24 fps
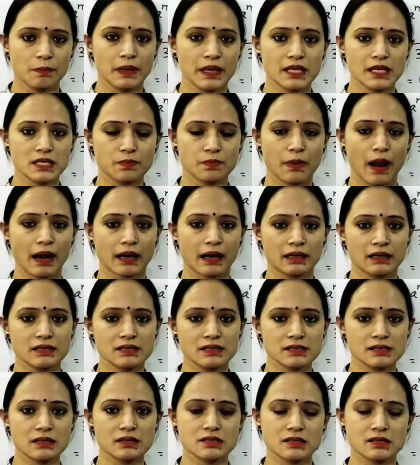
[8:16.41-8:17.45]
Please
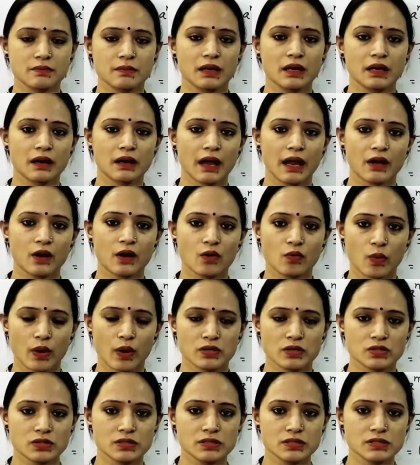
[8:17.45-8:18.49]
practice the similar kind of
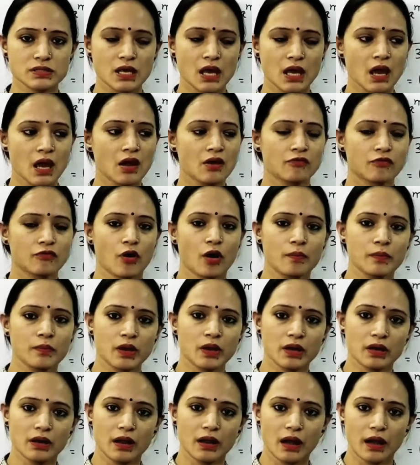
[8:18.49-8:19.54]
questions from
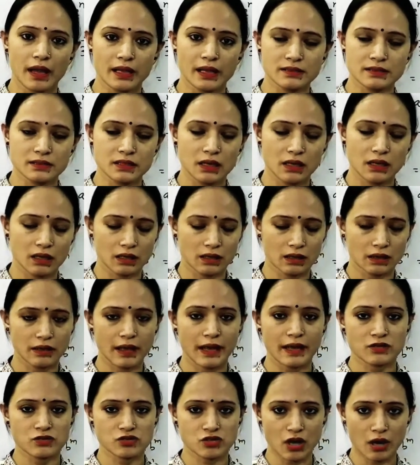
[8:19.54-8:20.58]
your
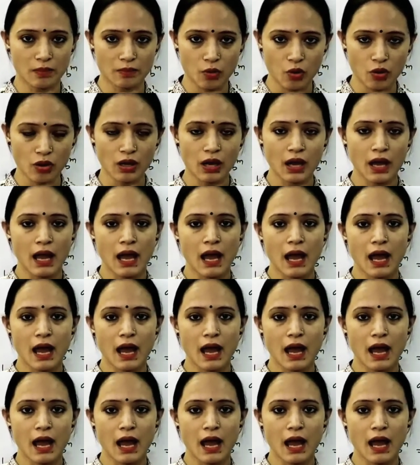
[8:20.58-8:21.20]
extra book.